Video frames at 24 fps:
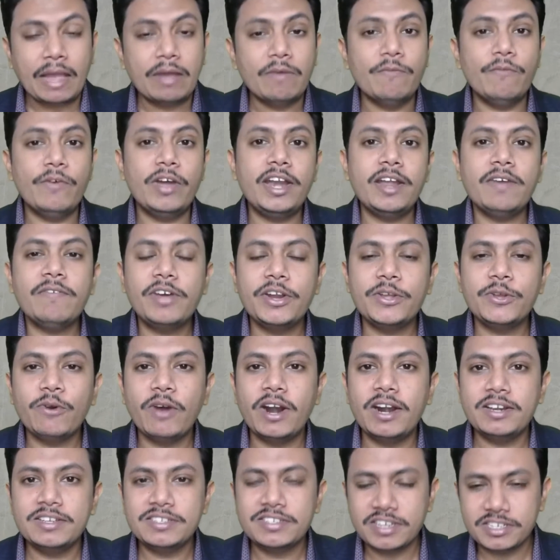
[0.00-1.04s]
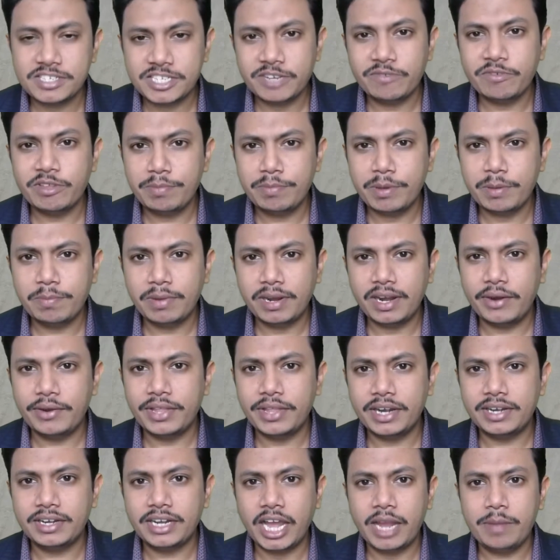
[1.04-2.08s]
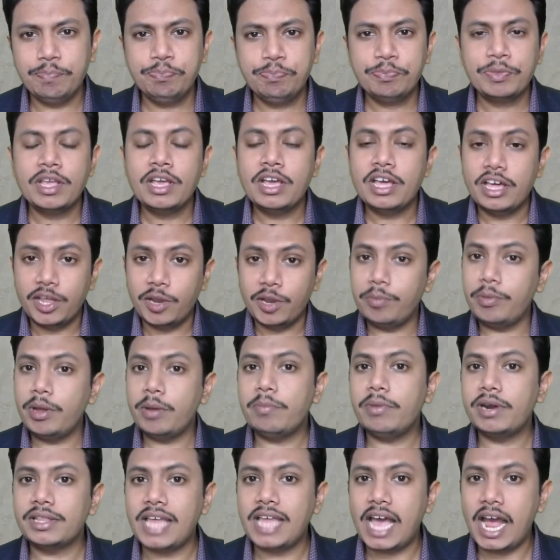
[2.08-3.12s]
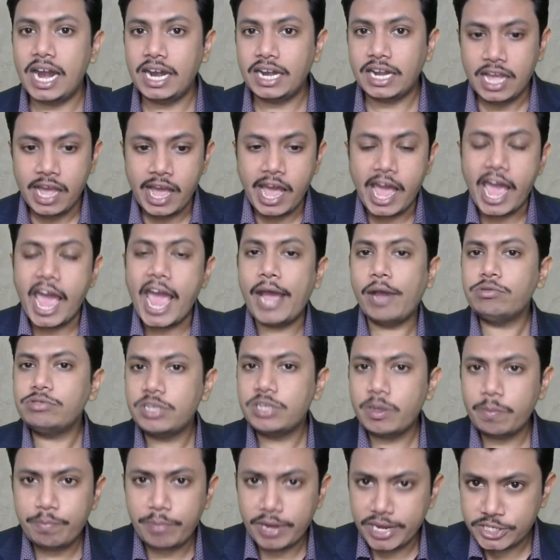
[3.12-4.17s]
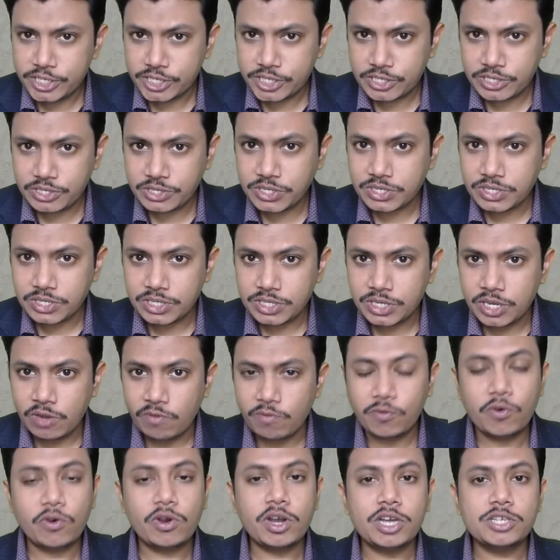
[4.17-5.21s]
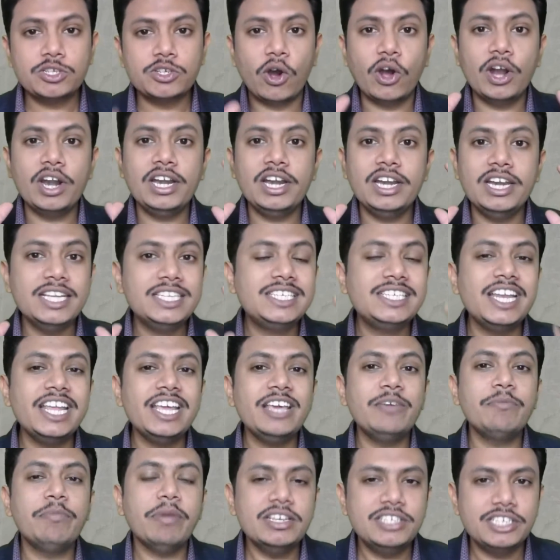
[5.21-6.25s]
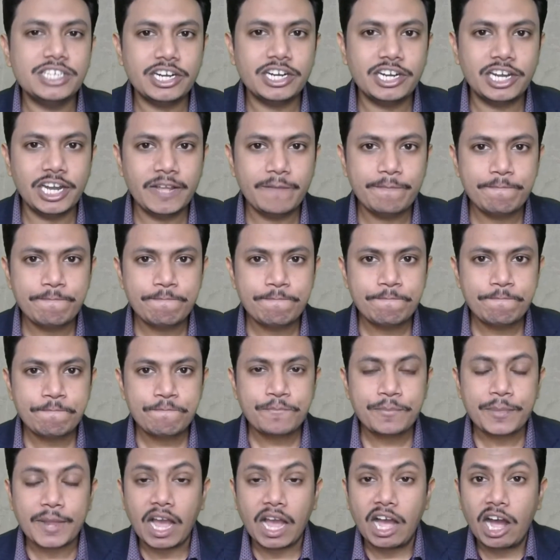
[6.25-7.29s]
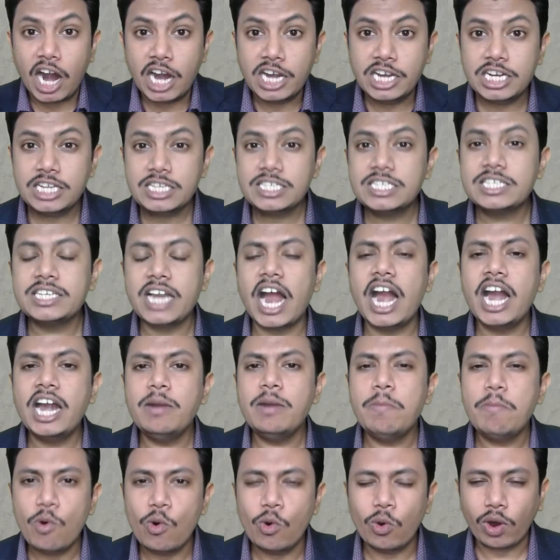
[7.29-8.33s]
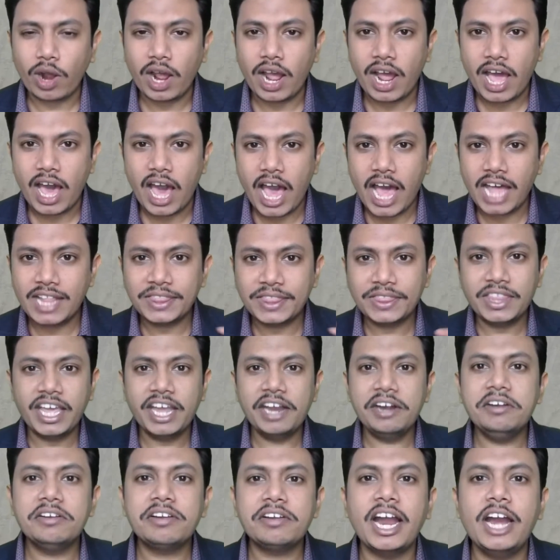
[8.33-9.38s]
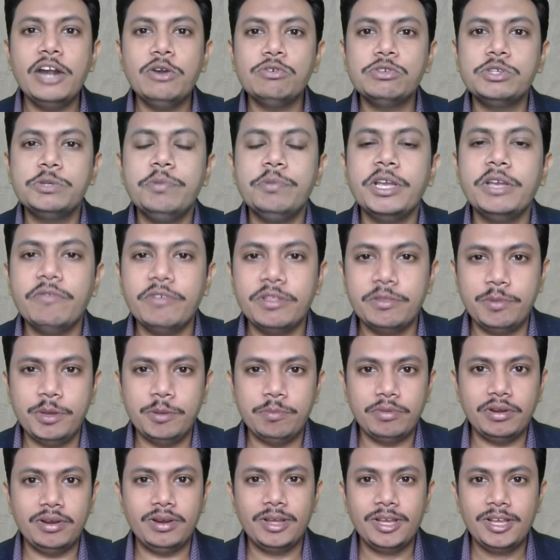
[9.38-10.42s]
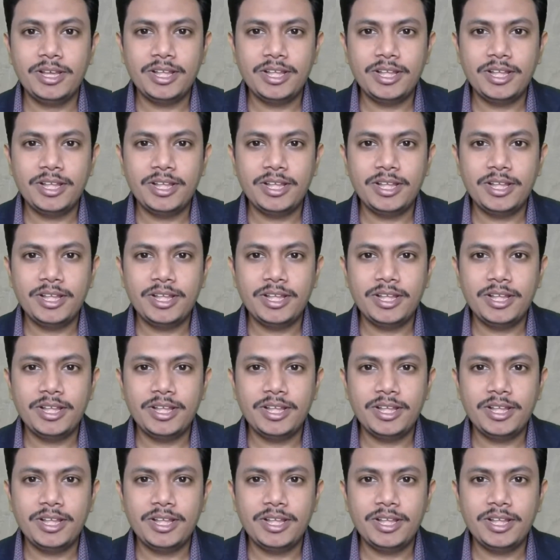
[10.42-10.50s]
Whenever you are discussing with people at that time, remember that, have some patience, focus on listening patiently, understand more, and then try to speak with people.